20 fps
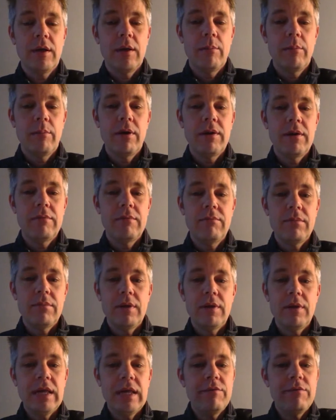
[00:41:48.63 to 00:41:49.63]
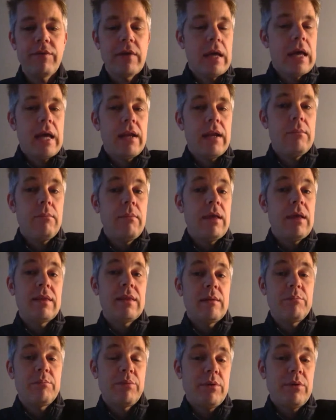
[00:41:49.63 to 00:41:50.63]
But if I hadn't met
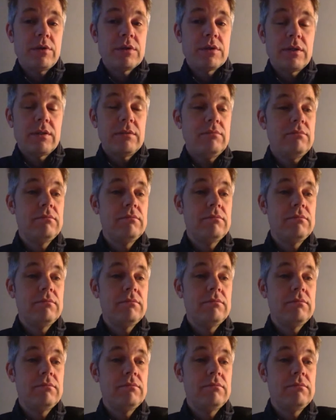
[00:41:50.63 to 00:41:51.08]
that person,